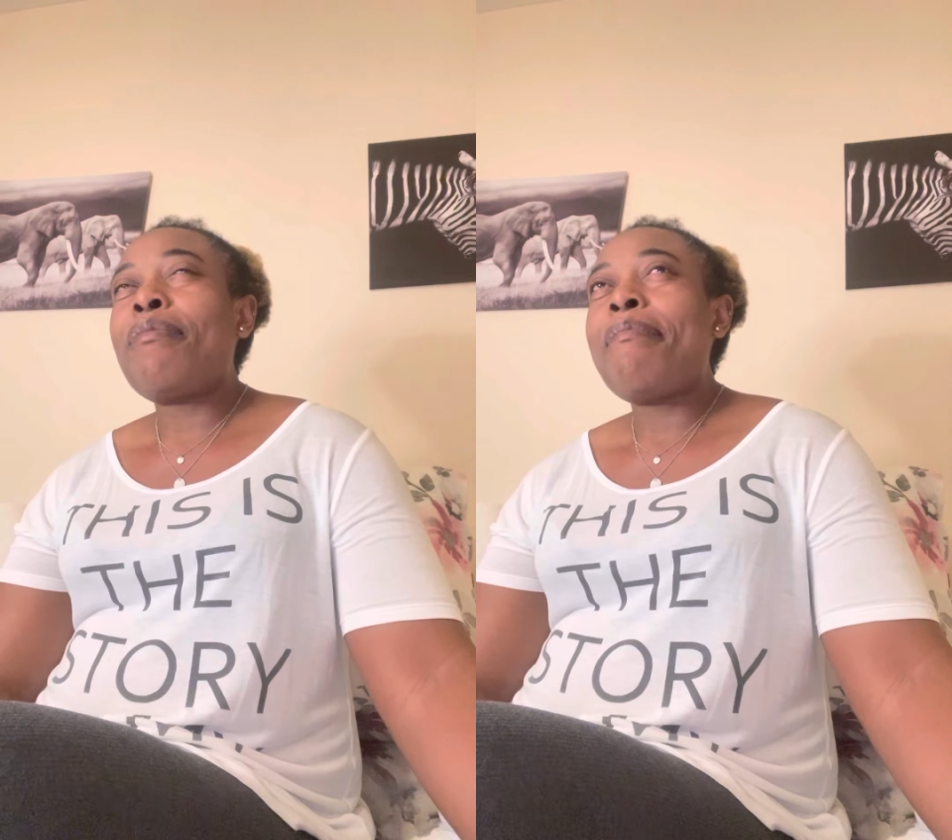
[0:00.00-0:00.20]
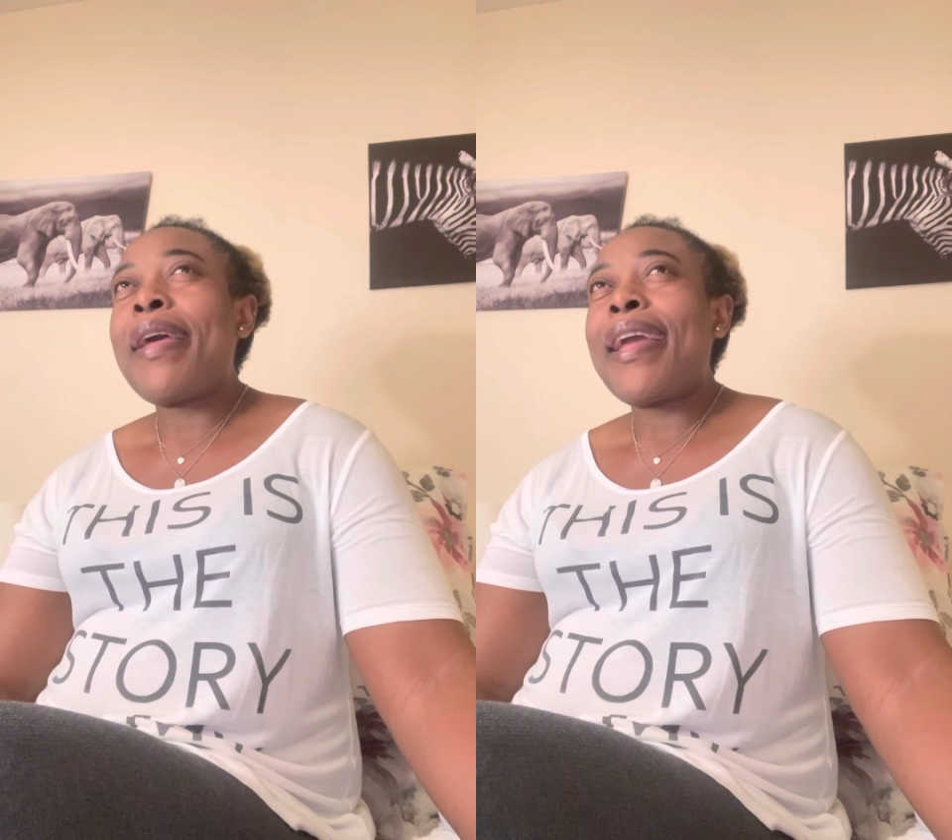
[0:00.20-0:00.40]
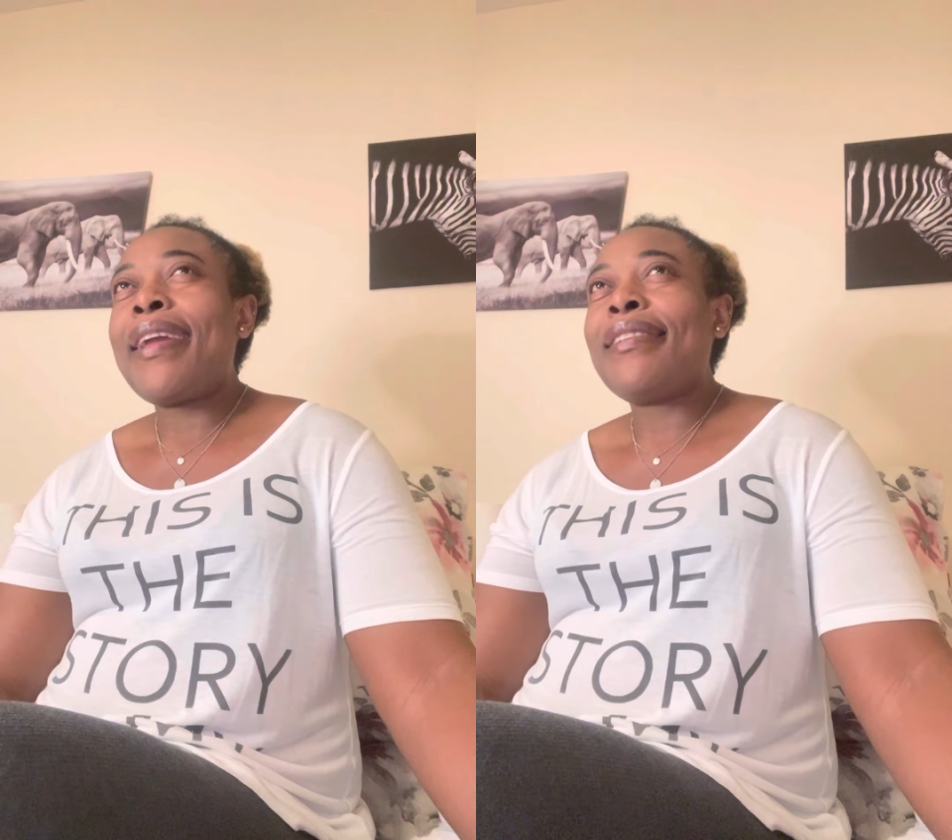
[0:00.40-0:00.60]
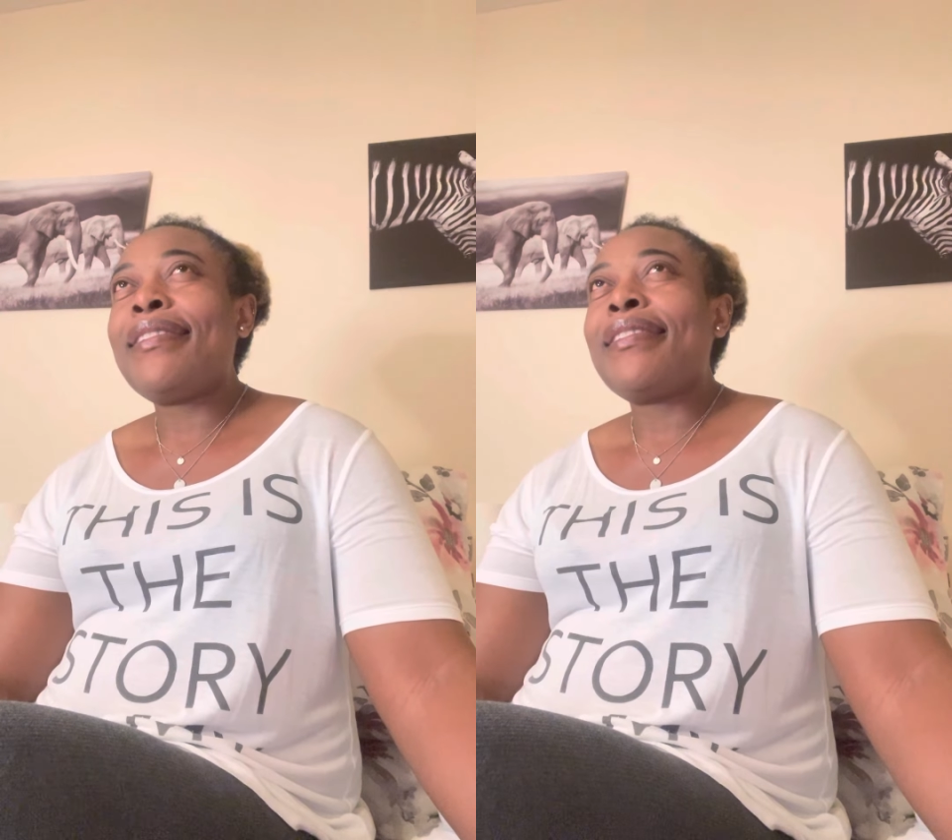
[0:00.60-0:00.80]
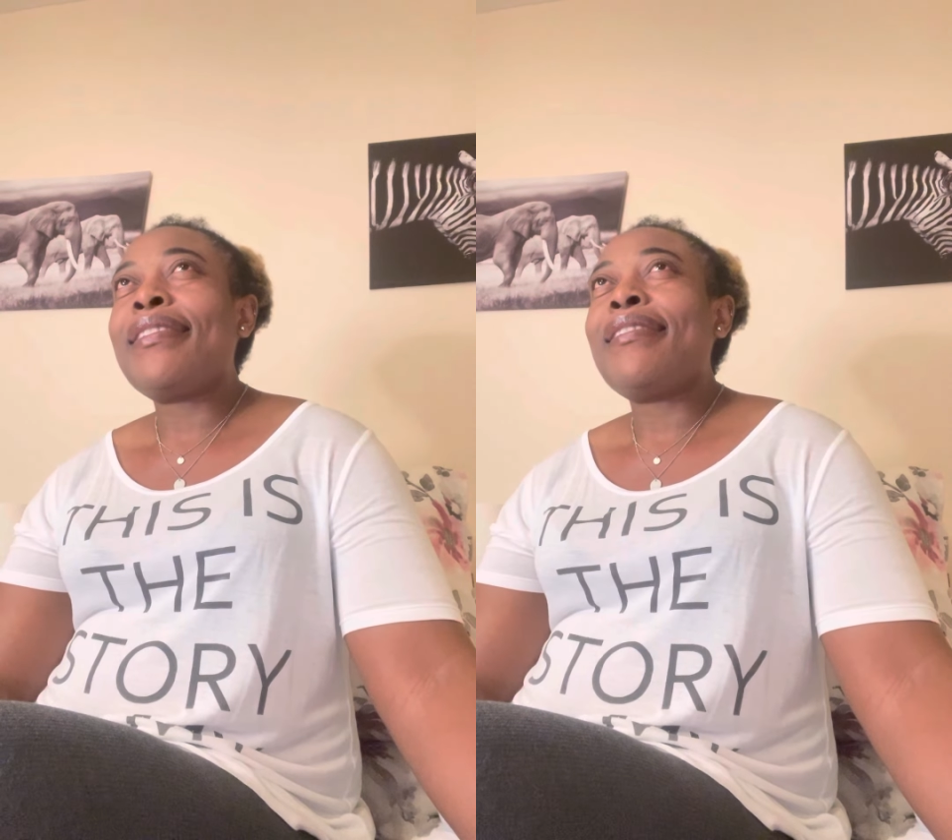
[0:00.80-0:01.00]
bed
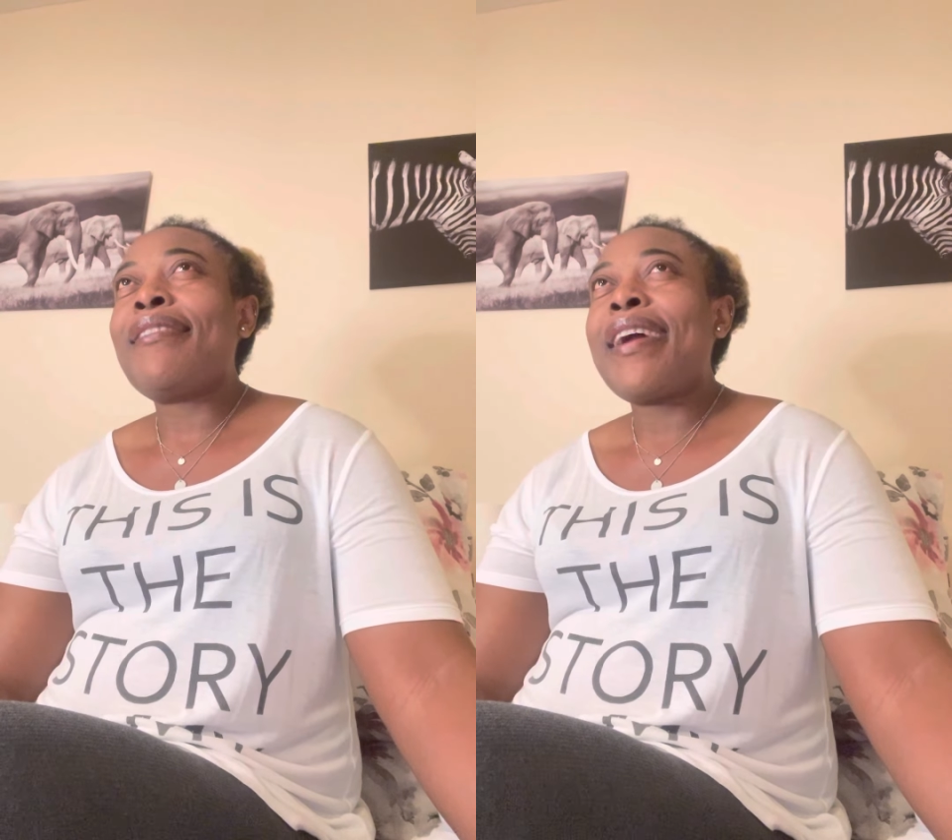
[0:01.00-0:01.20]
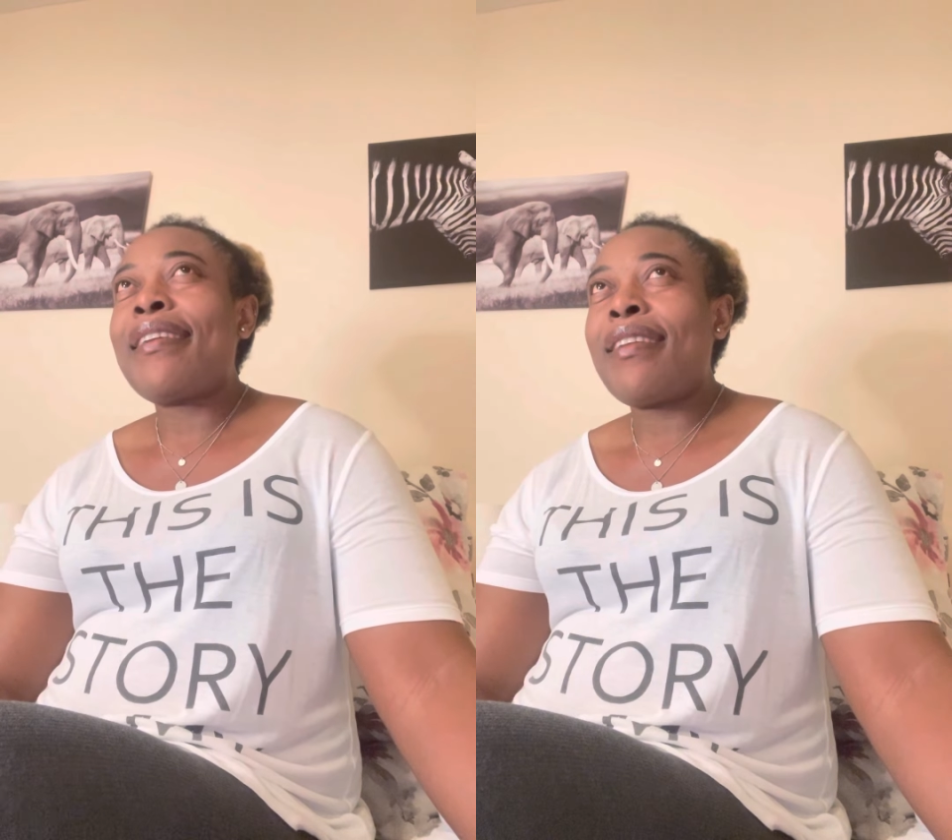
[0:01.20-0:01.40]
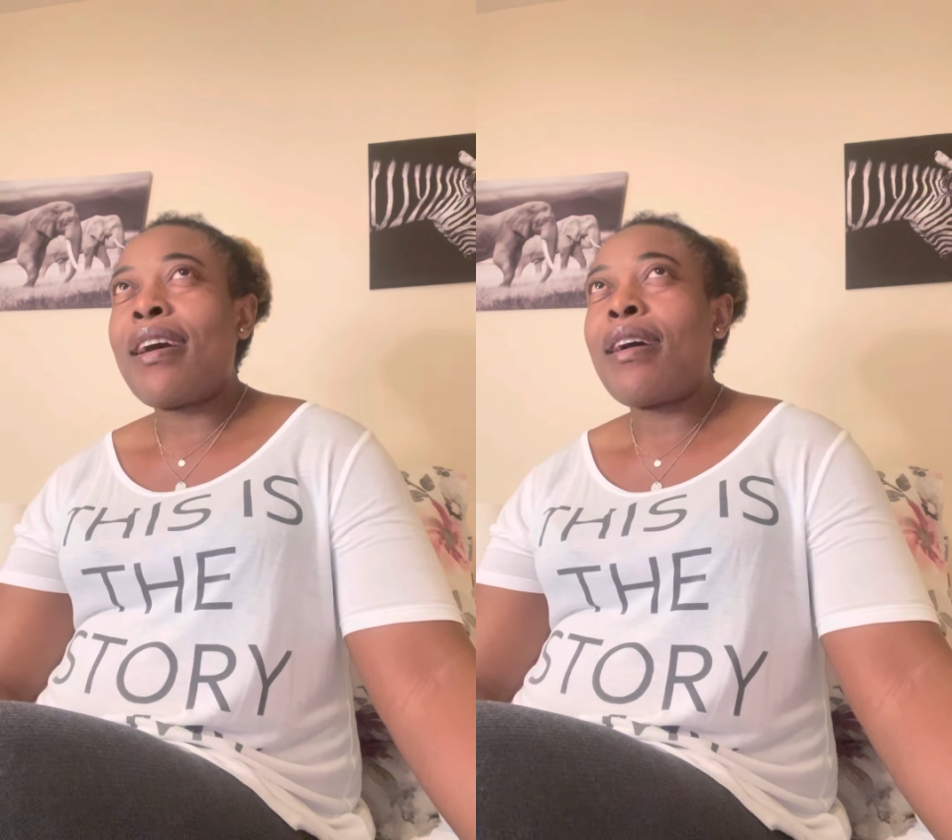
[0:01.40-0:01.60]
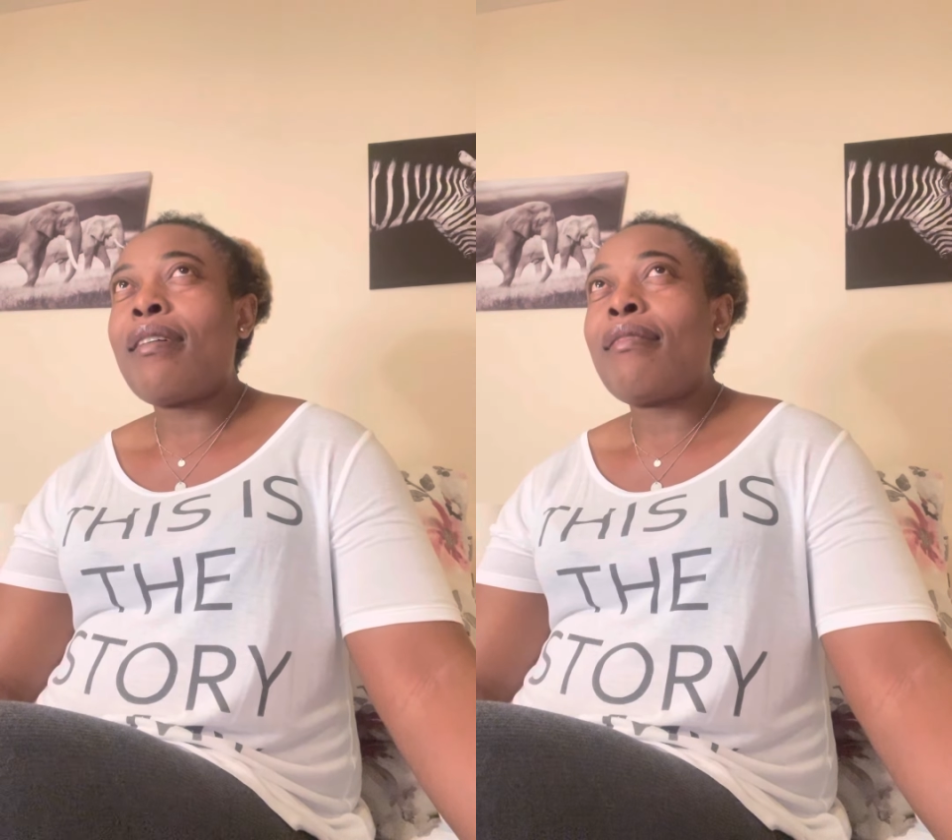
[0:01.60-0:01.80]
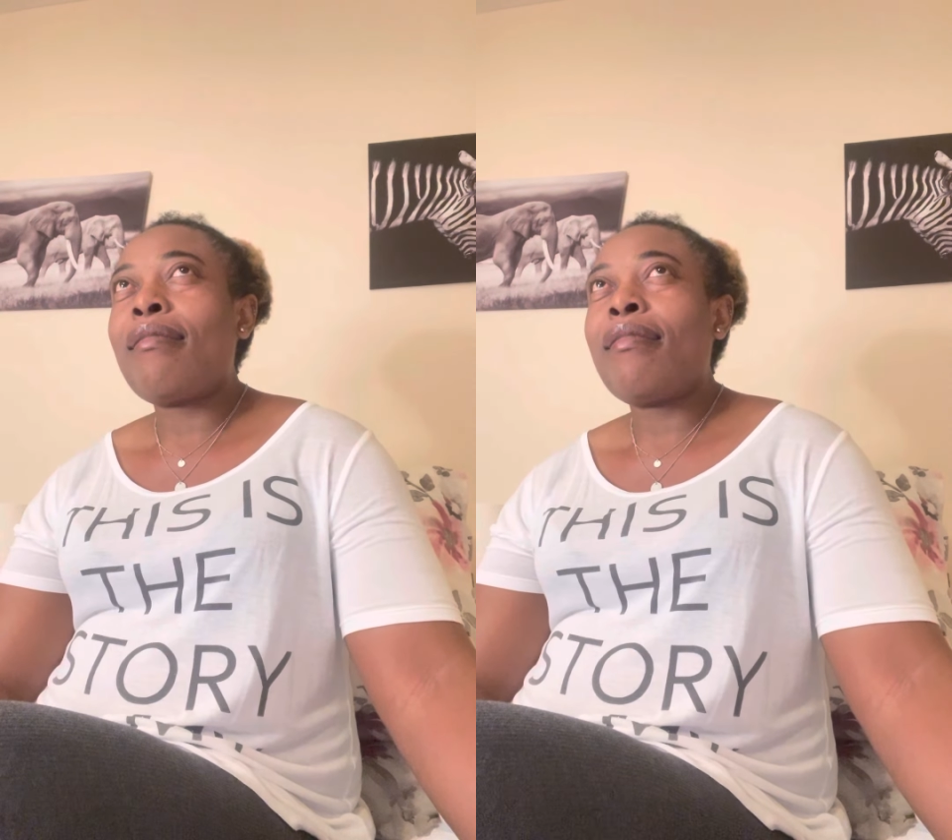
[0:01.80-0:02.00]
right
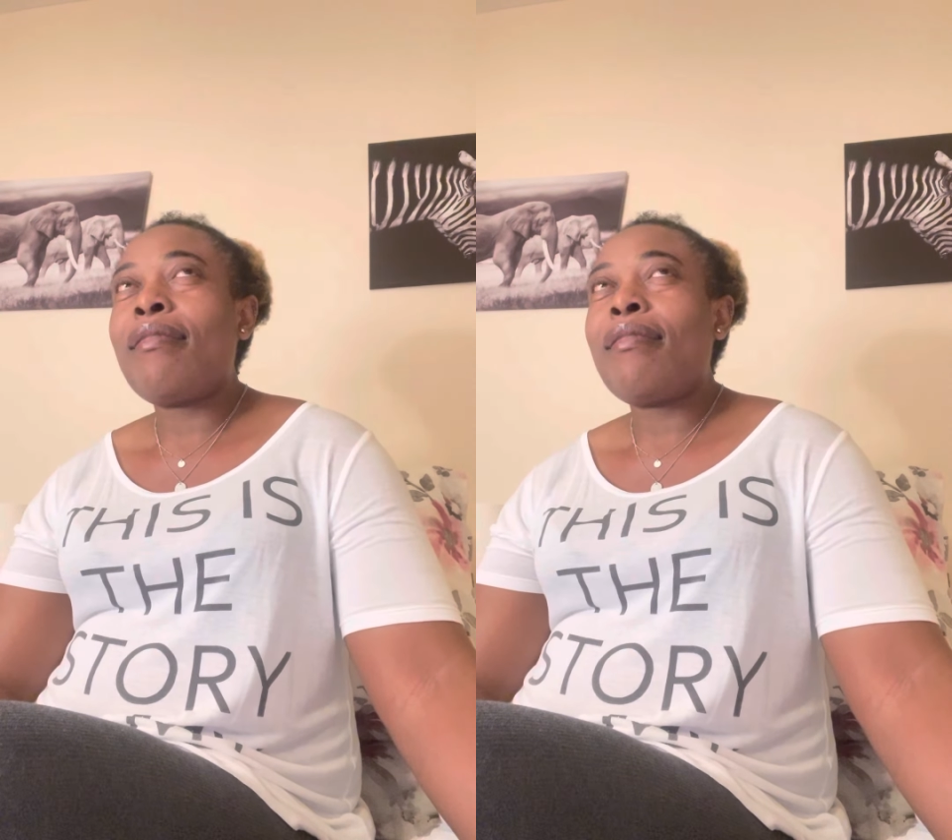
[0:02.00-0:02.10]
now.